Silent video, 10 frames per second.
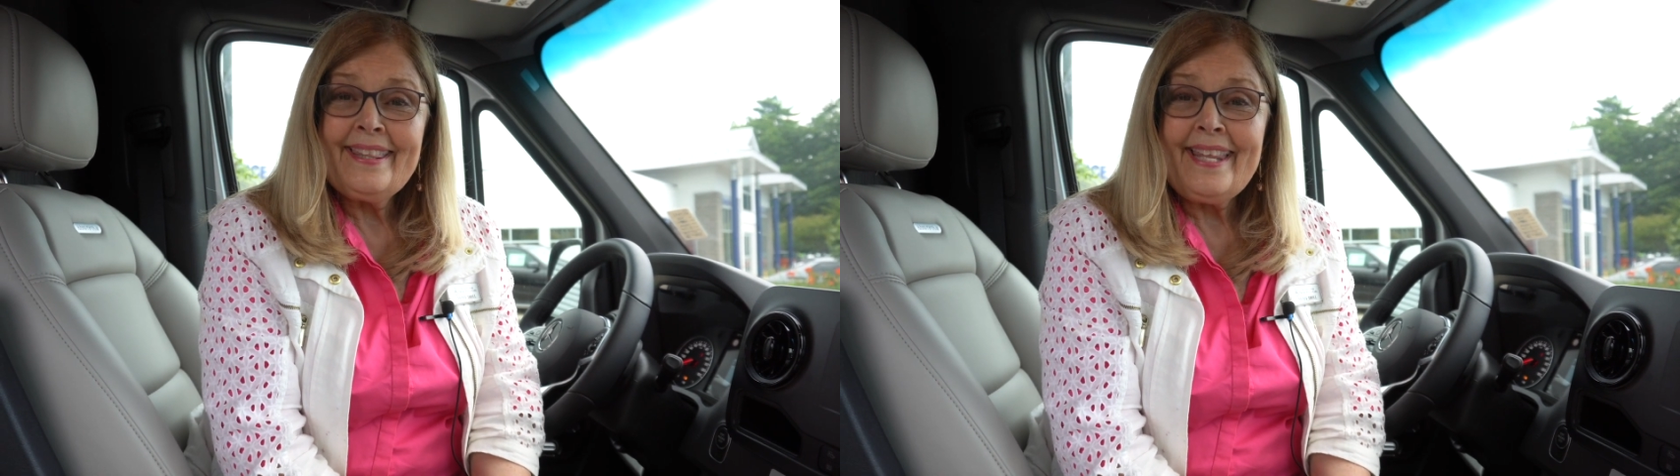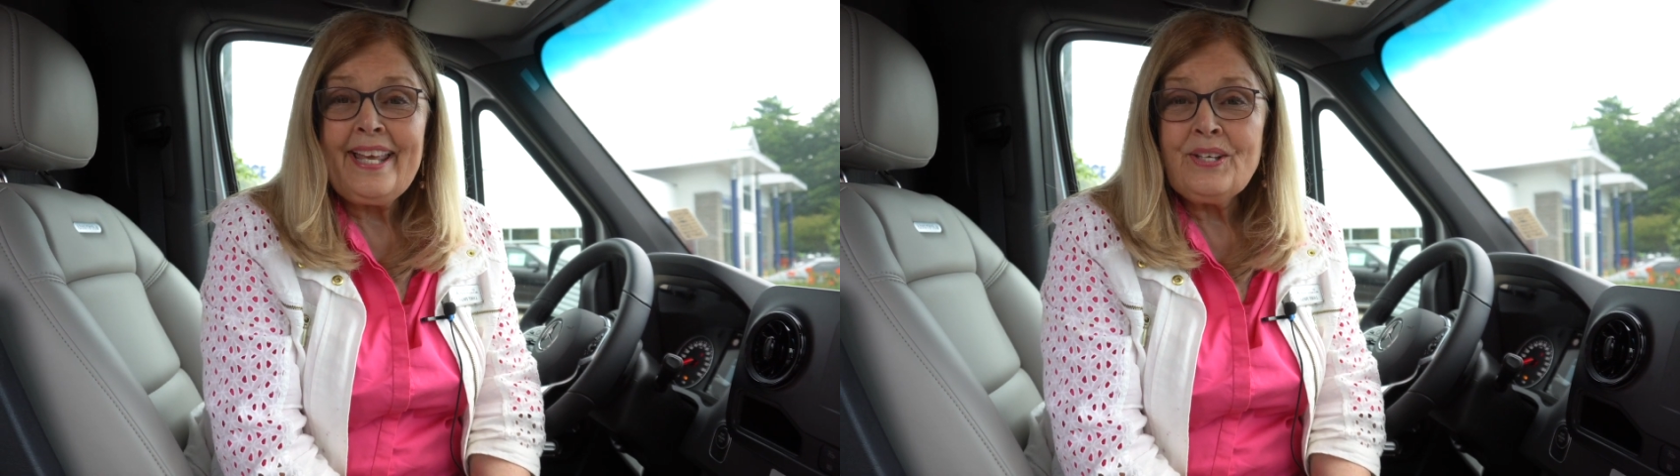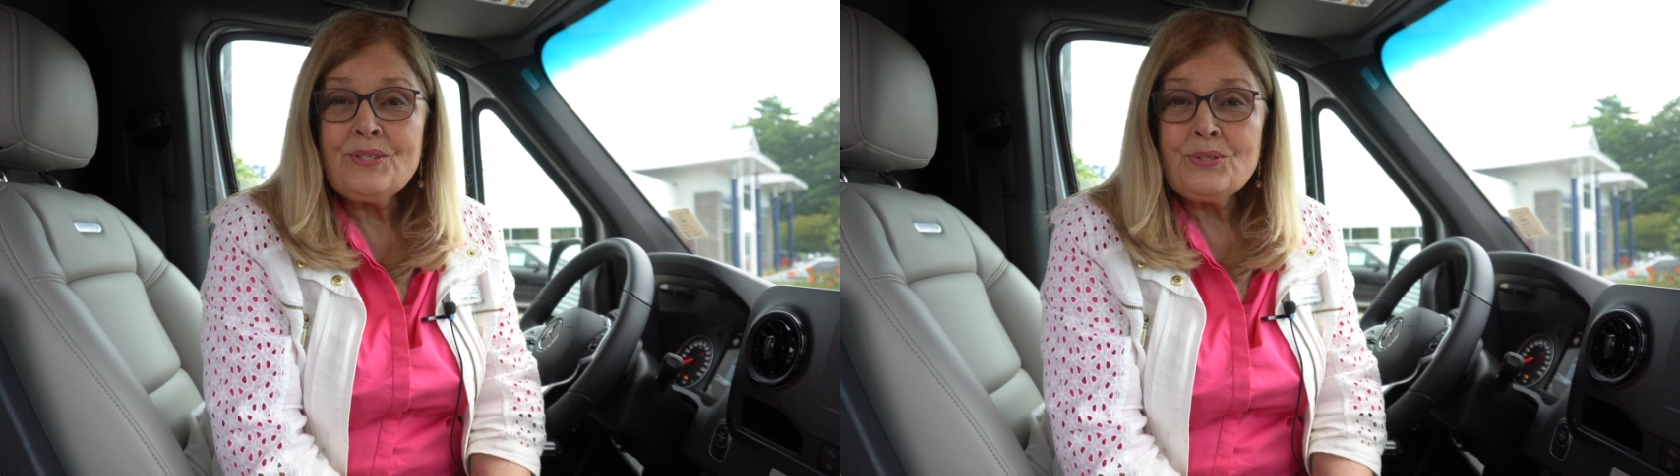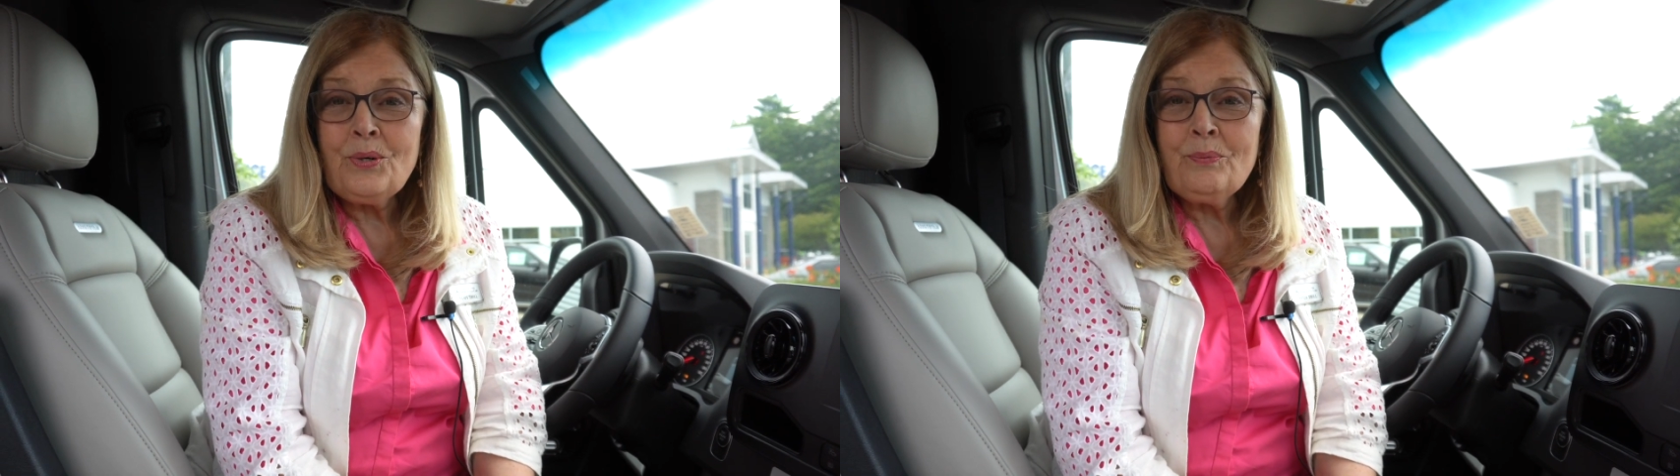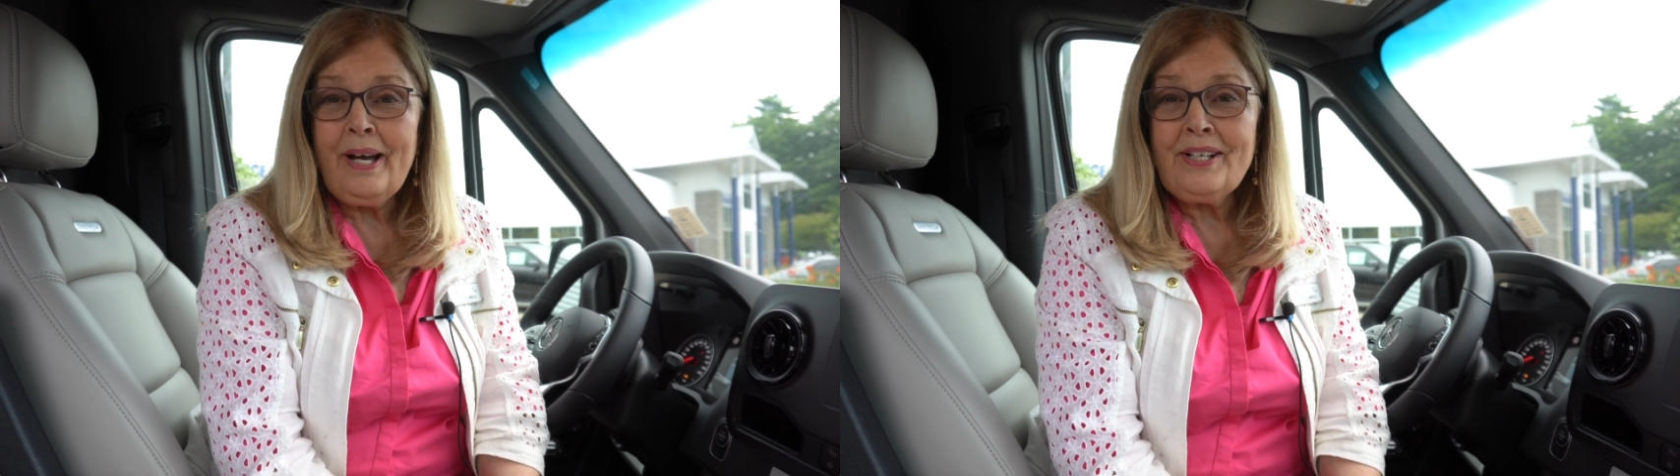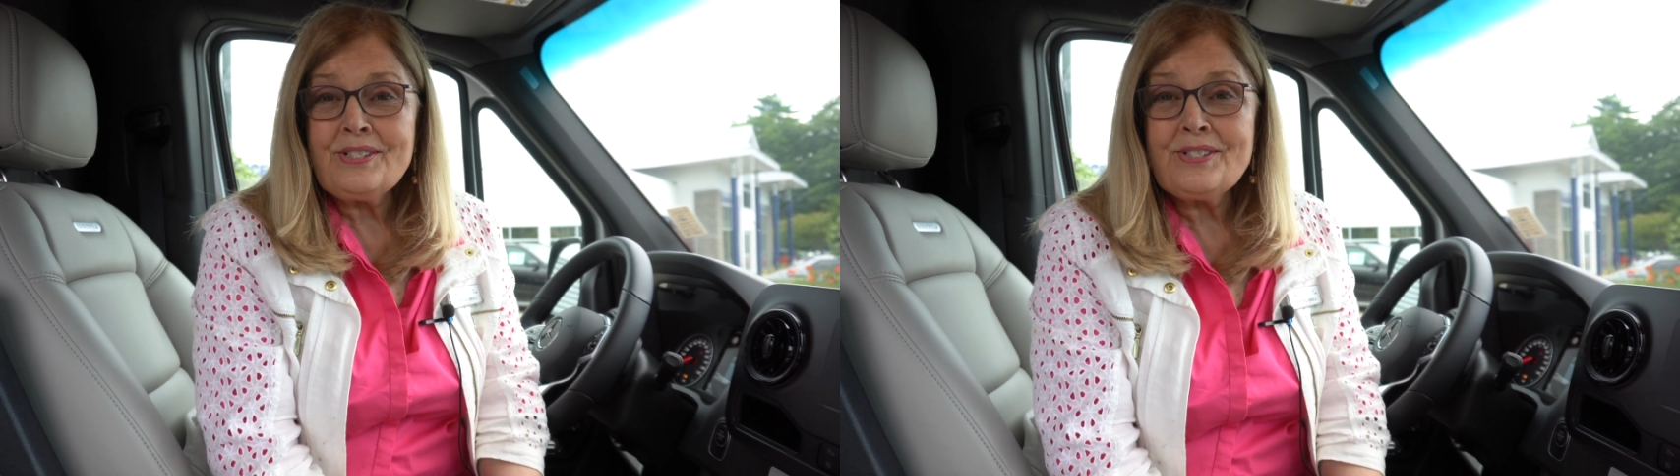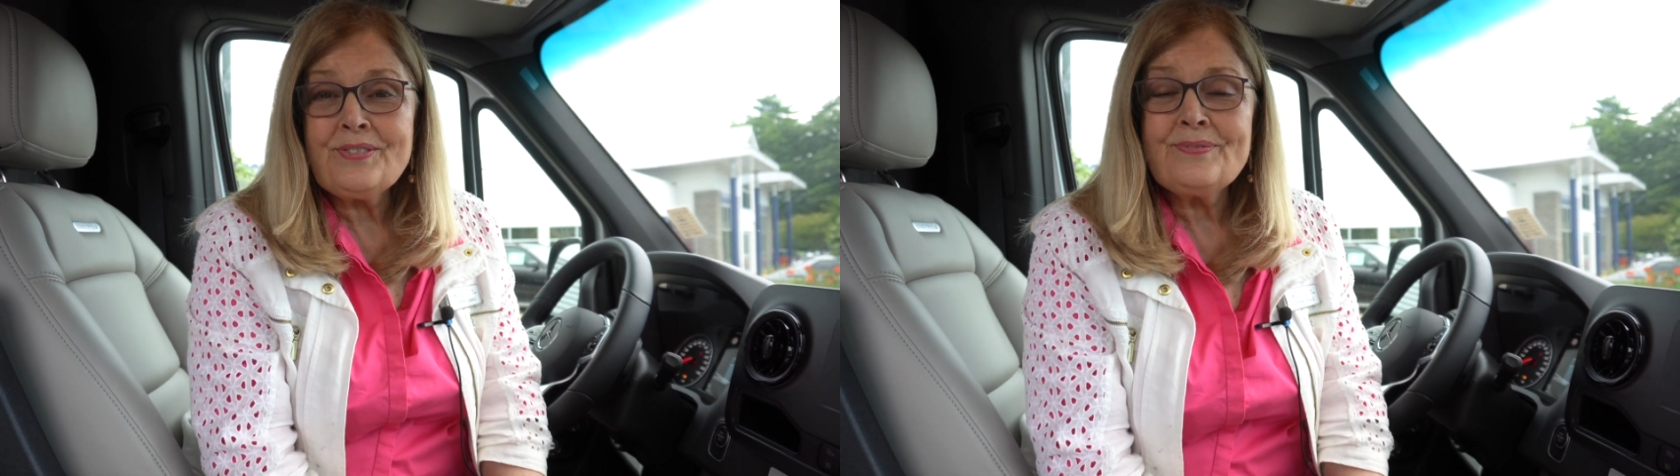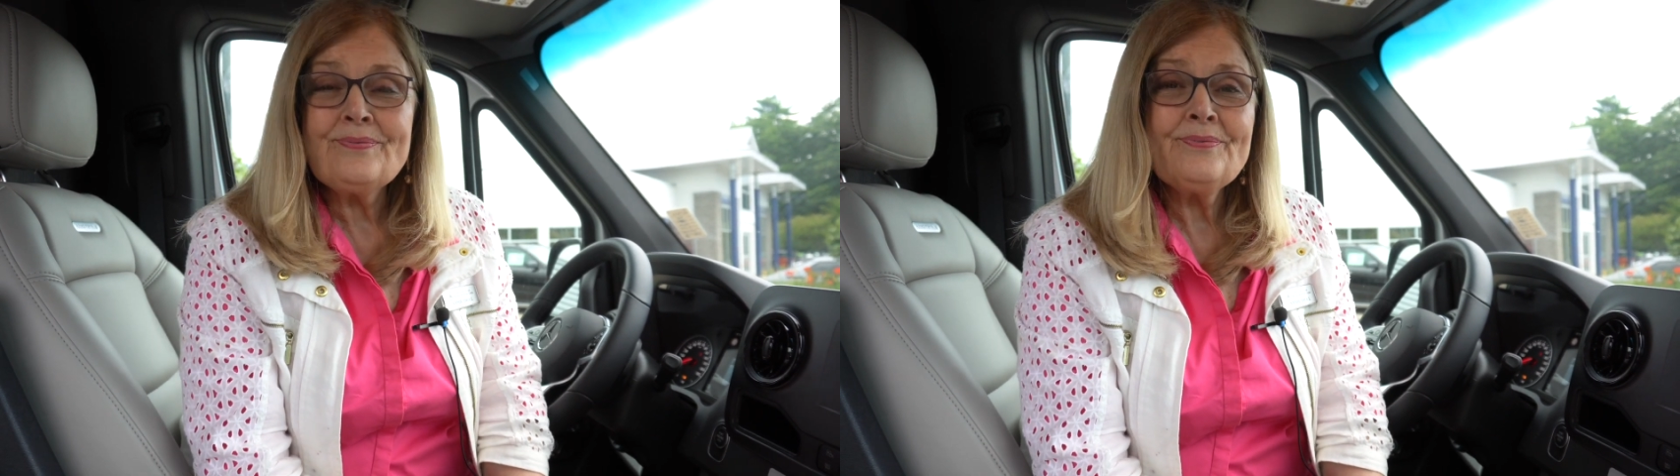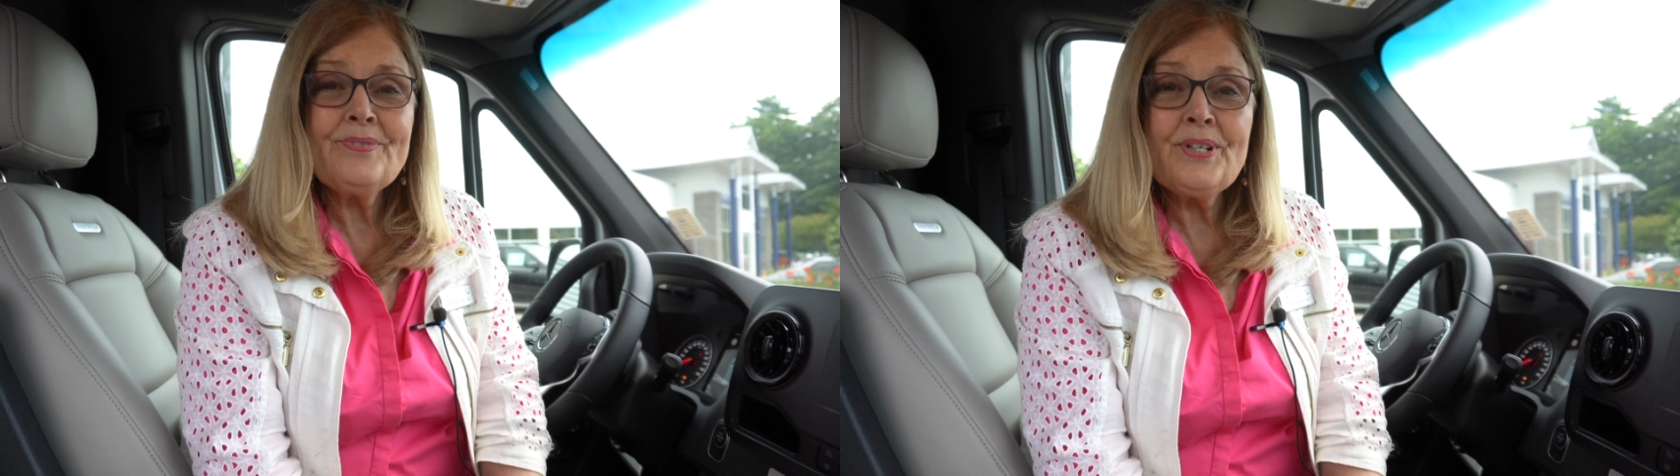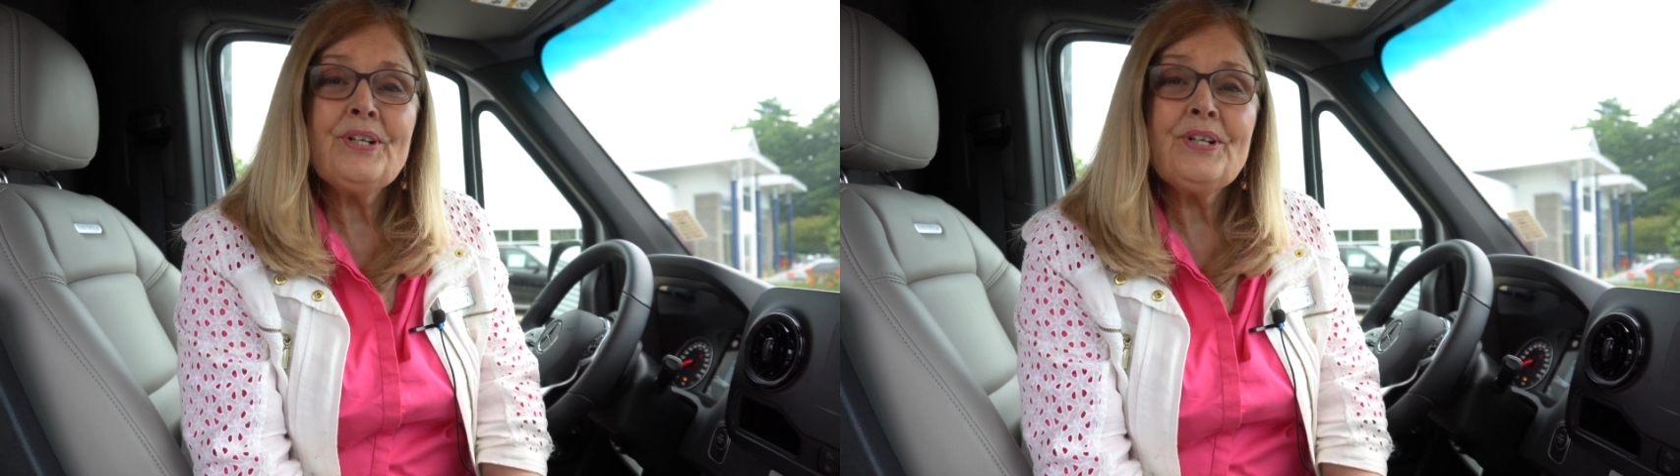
Thank you so much for